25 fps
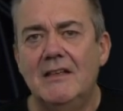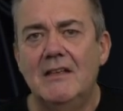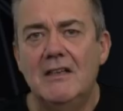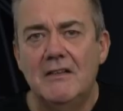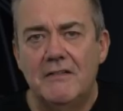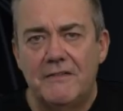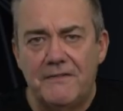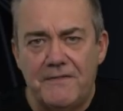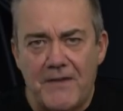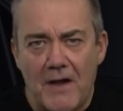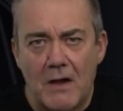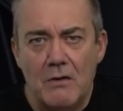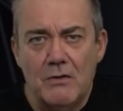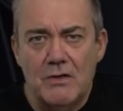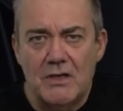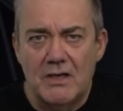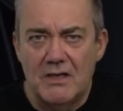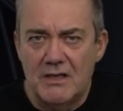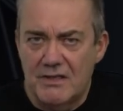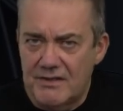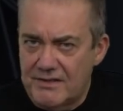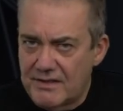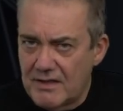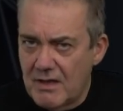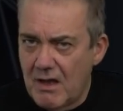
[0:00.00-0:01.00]

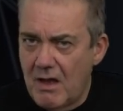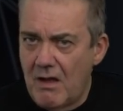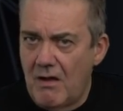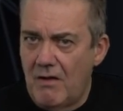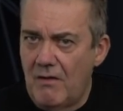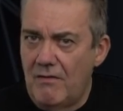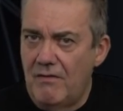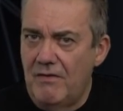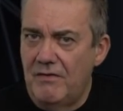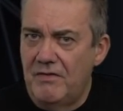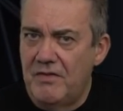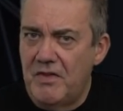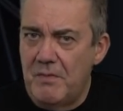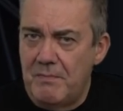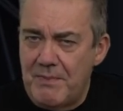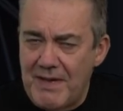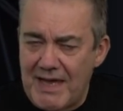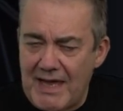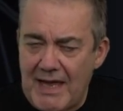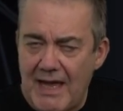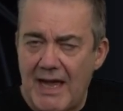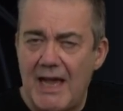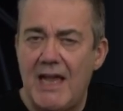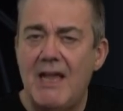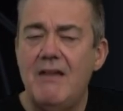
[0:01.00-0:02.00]
Focus on the
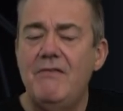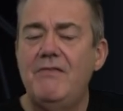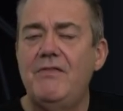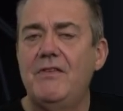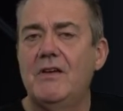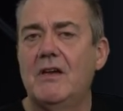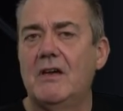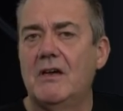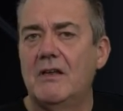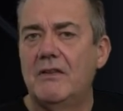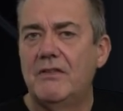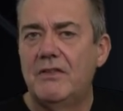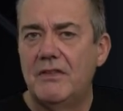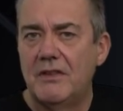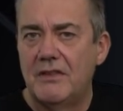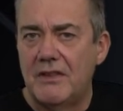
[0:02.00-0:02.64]
behavior